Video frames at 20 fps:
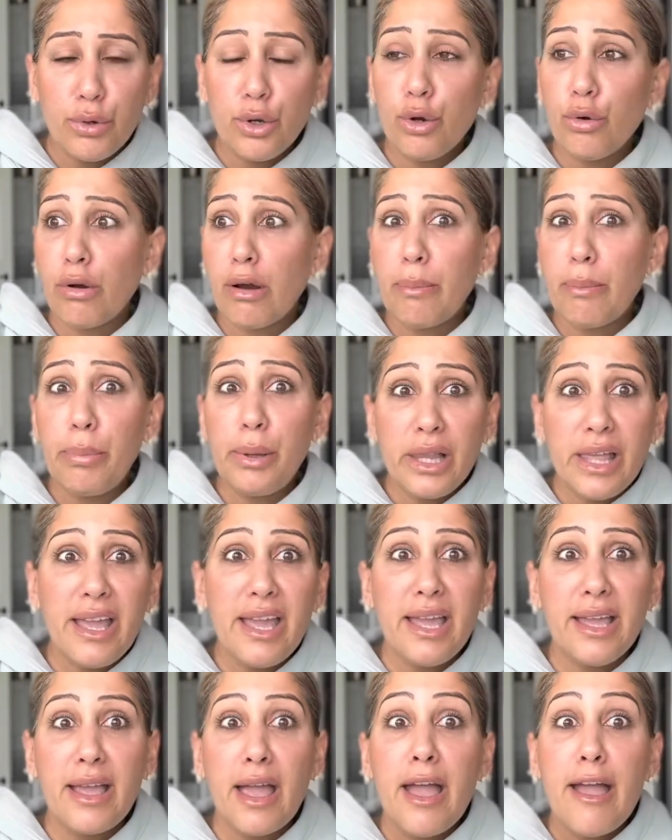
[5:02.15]
who are
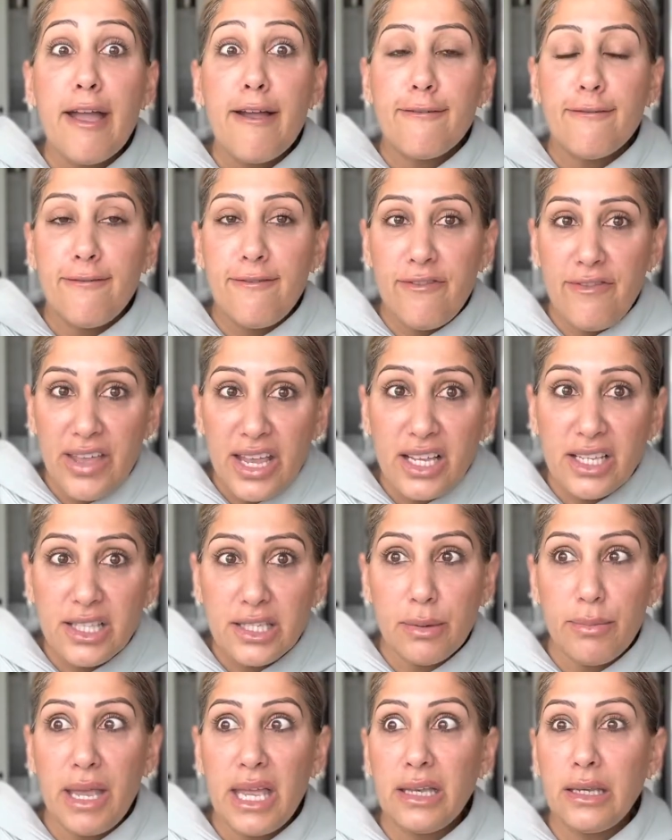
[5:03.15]
playing
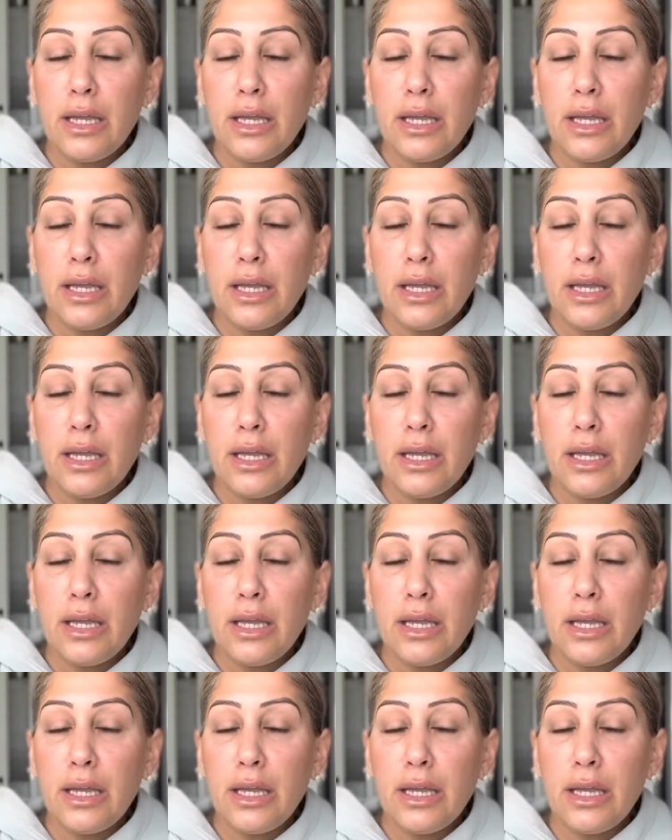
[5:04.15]
victim and